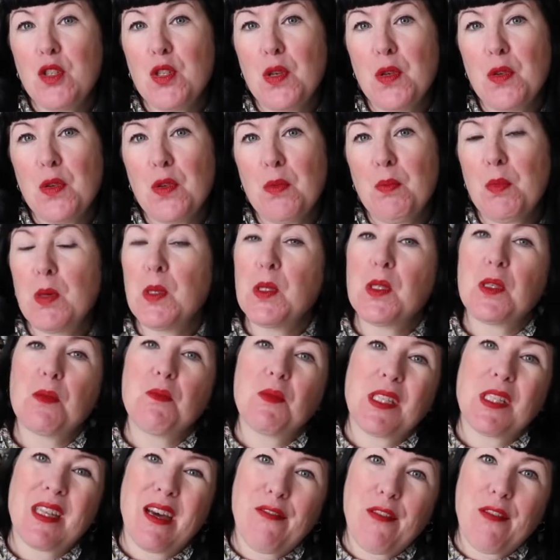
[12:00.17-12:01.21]
to put some
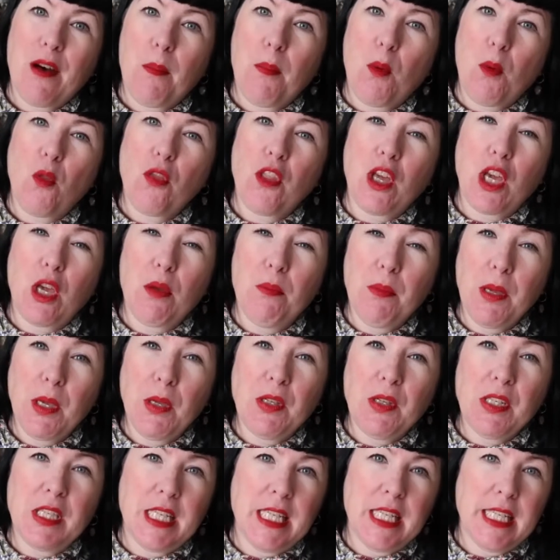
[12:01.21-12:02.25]
stuff up on the
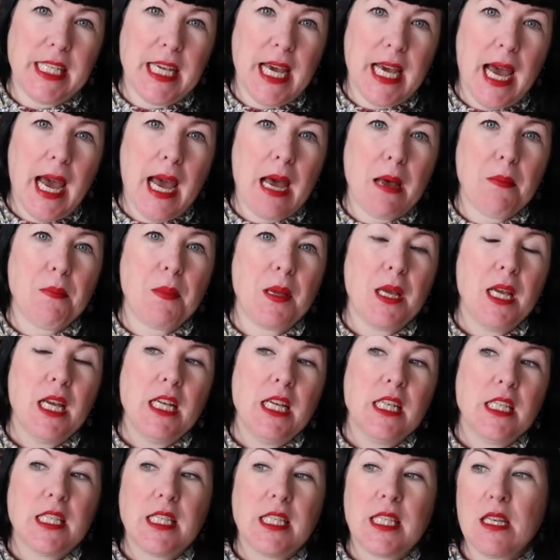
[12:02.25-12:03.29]
community tab,
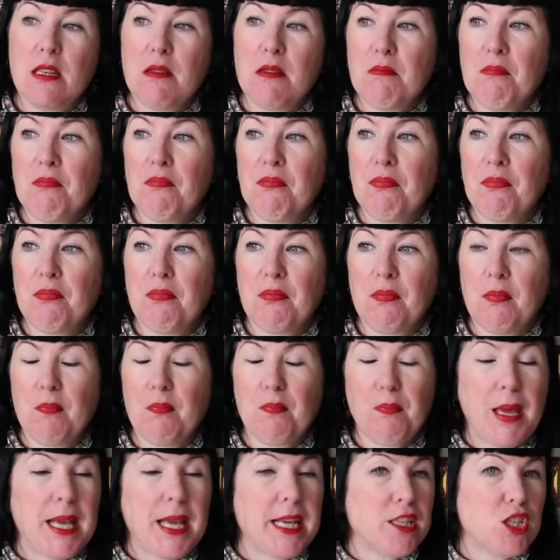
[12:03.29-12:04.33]
some
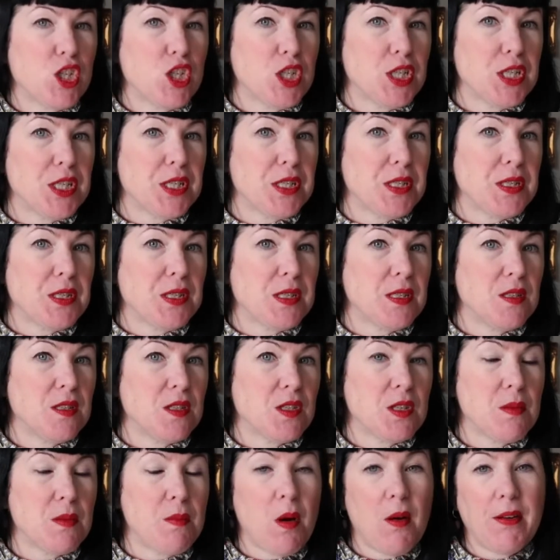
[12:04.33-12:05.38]
pictures,
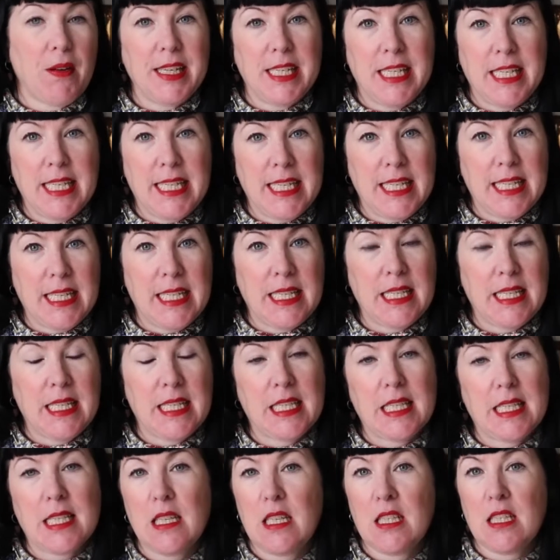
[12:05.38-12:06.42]
some
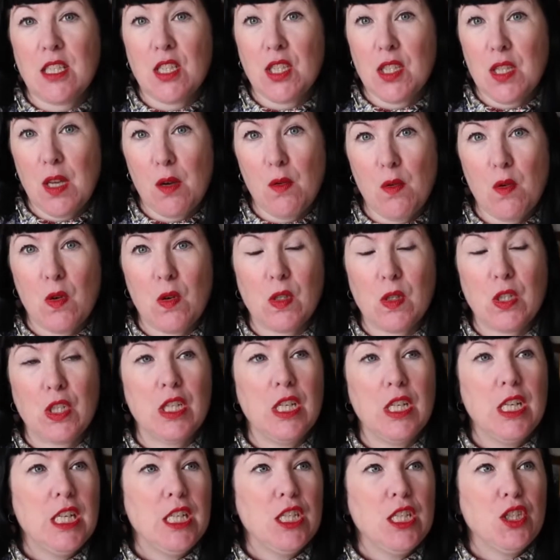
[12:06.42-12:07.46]
ideas and so on,
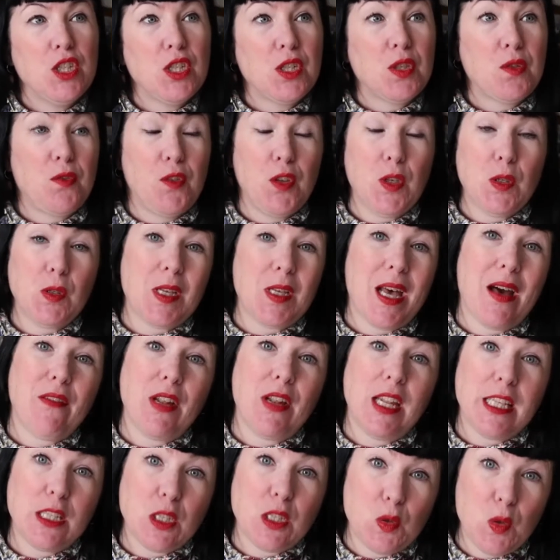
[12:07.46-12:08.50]
just for you to have a
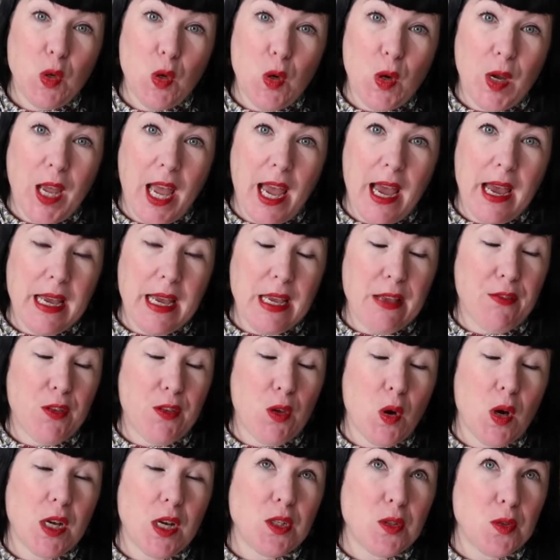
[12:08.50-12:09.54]
little look at if
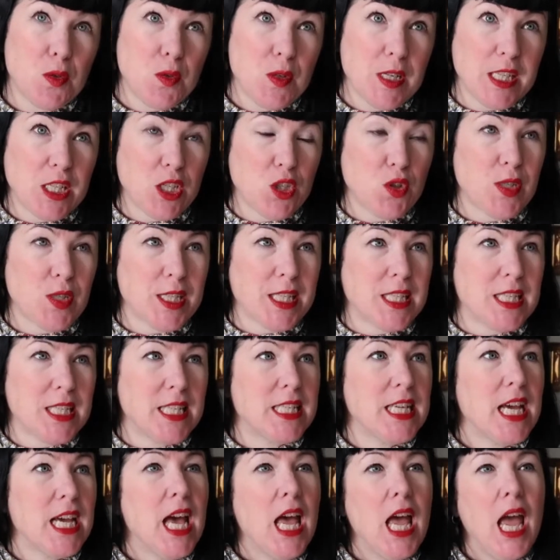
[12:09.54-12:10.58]
you're at all
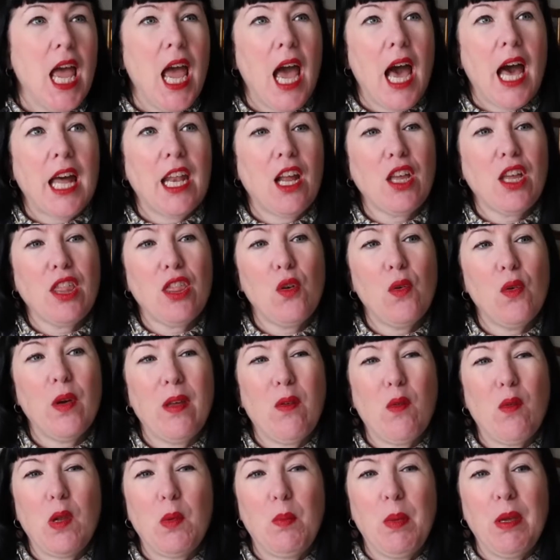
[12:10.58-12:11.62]
interested. And I thought
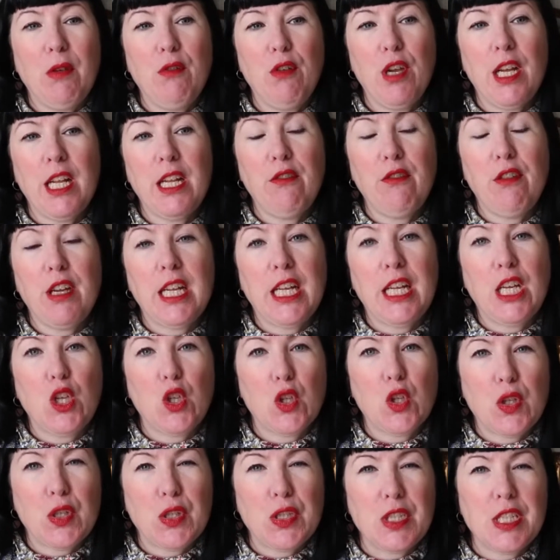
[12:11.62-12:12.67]
it would be really, really
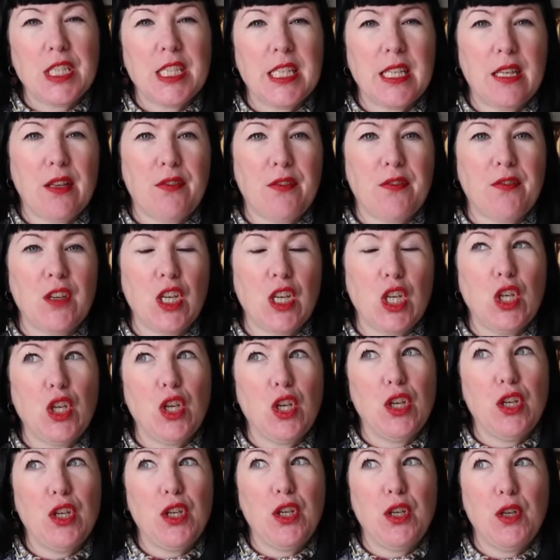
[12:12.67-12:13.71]
good if
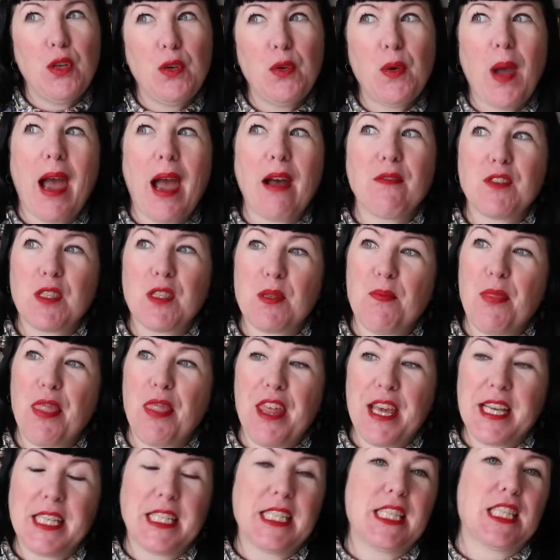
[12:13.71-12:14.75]
you have some
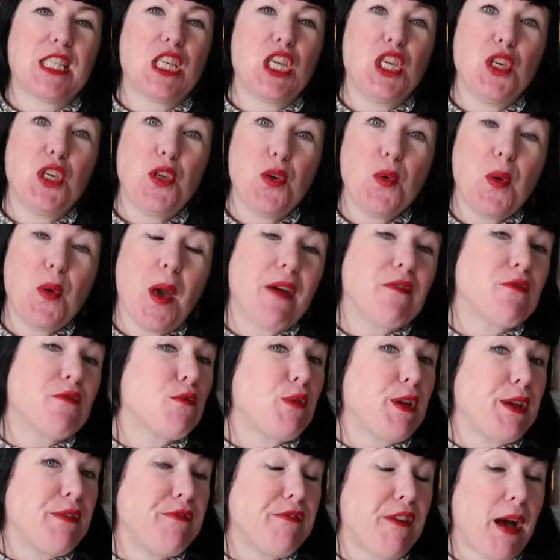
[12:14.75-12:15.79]
things that you have
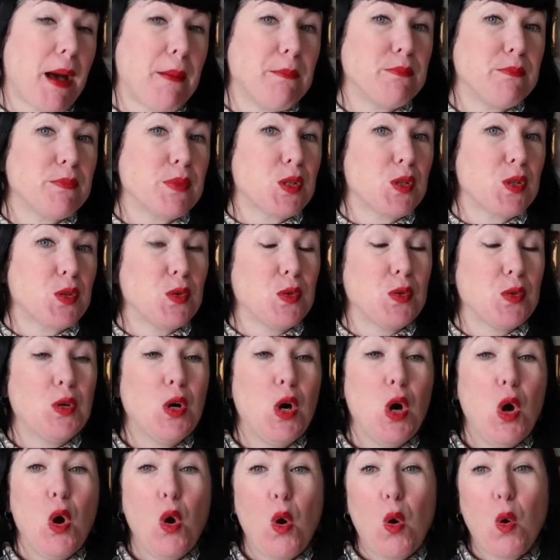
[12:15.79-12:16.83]
revamped or
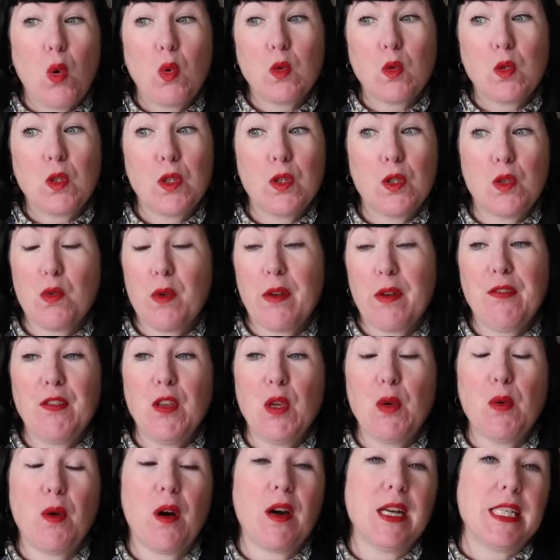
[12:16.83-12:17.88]
altered, or a
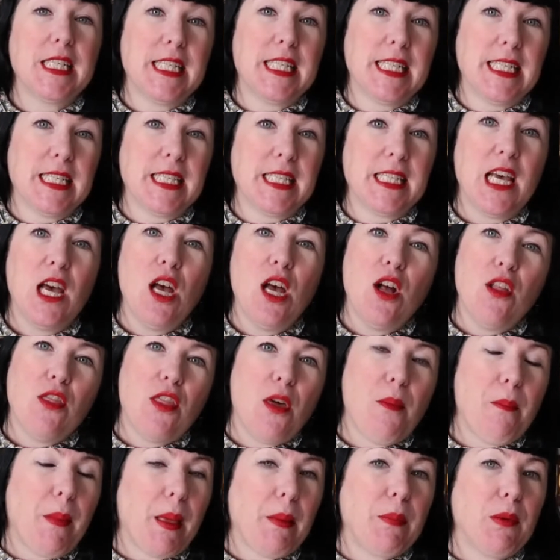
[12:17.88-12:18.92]
few ideas
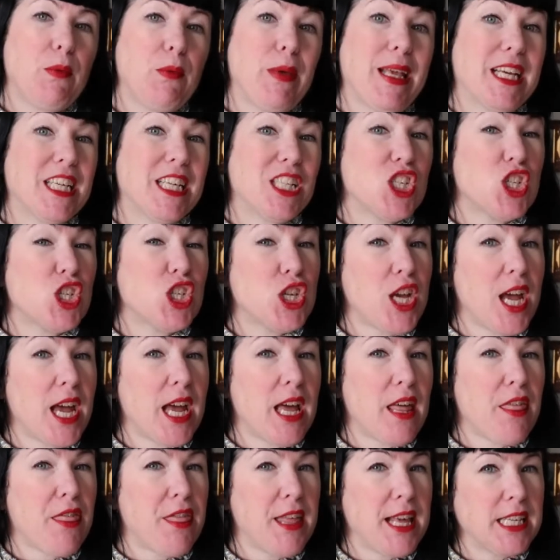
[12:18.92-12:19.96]
that maybe we can
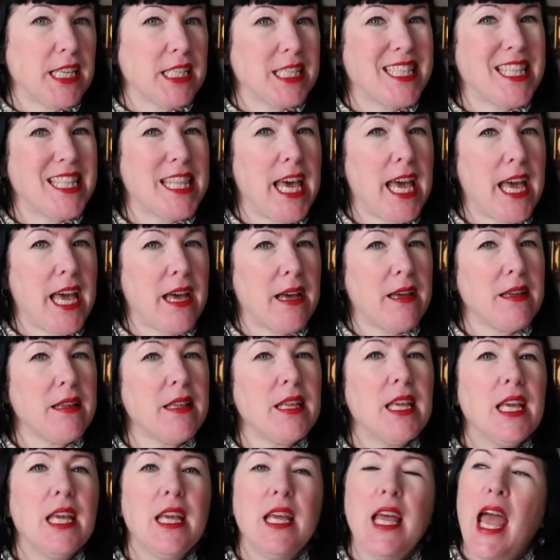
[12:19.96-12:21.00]
share things there.
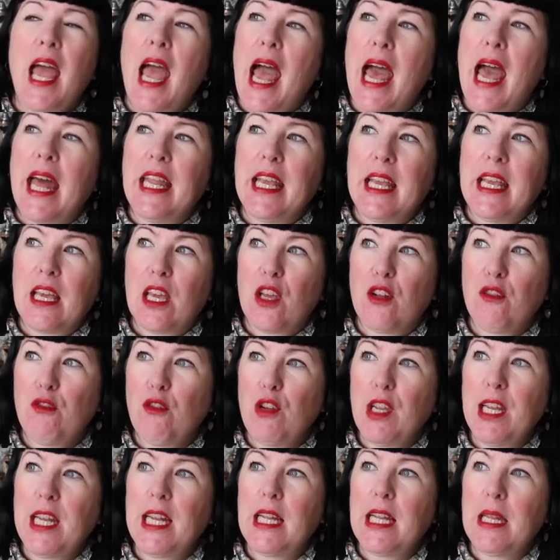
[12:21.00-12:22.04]
And it can
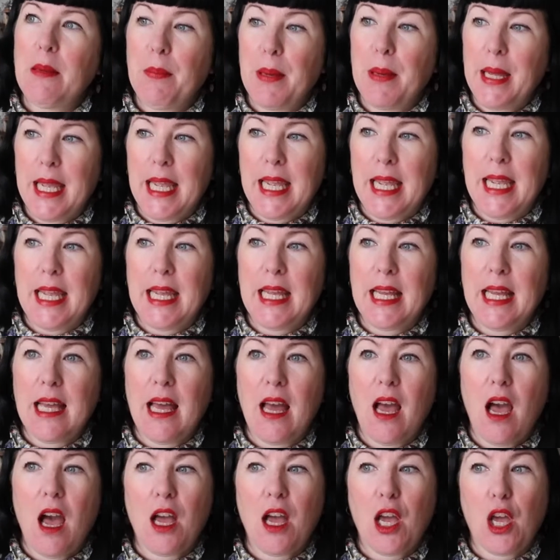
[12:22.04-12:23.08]
really be
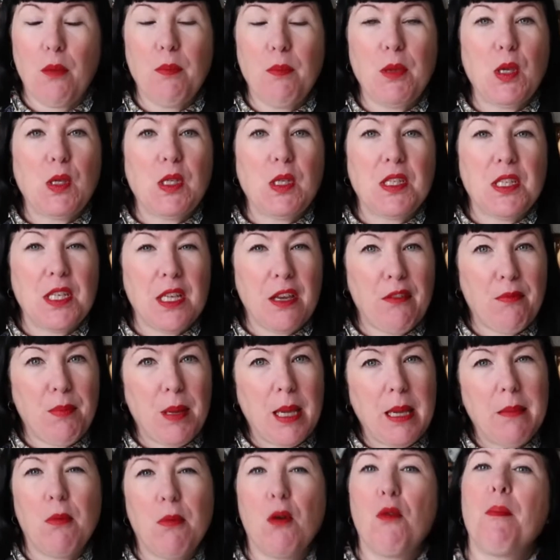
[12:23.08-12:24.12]
a community of
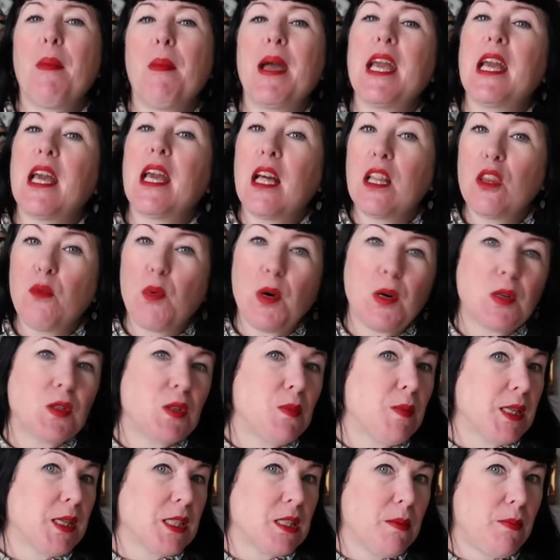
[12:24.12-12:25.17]
people making the world a
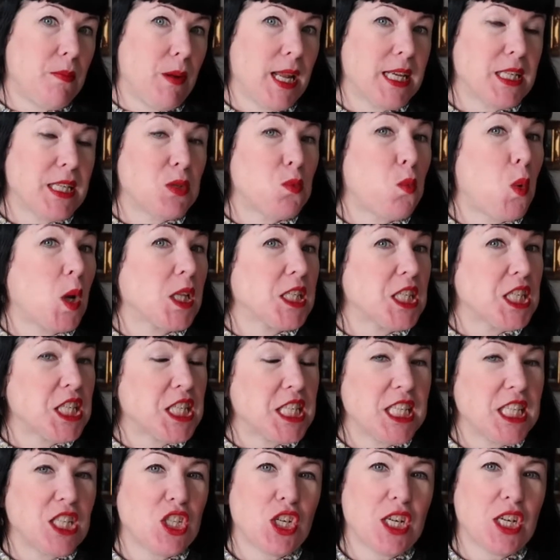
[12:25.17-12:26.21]
better place, one
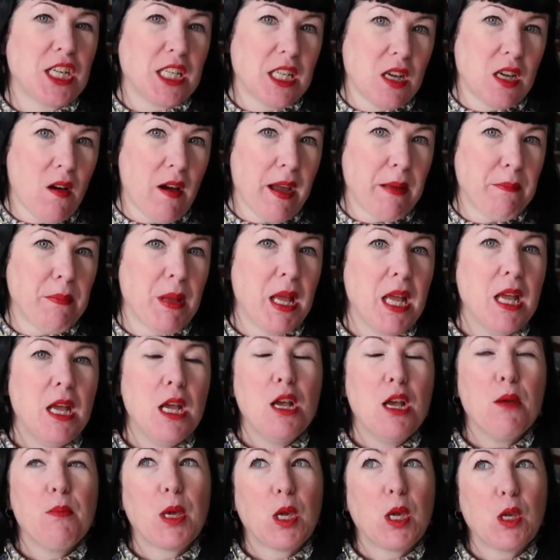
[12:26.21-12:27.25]
stitch at a time,
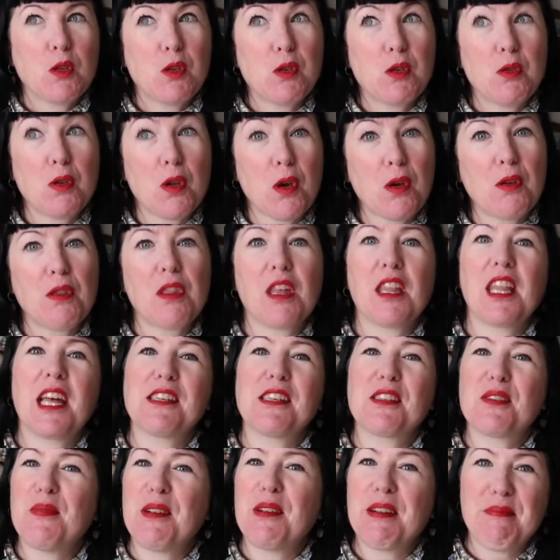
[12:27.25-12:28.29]
because you know that
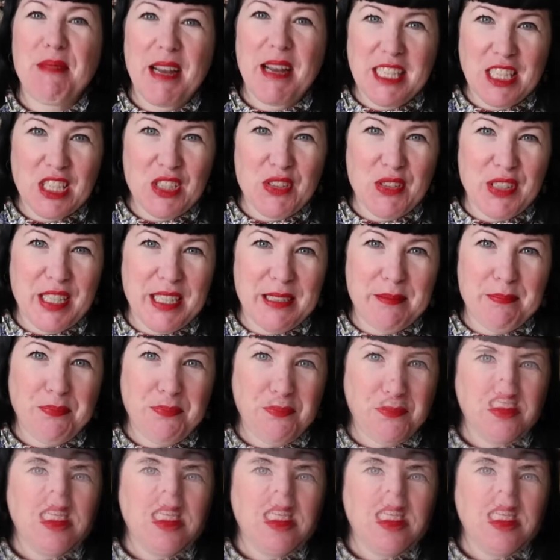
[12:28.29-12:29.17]
that's my mantra.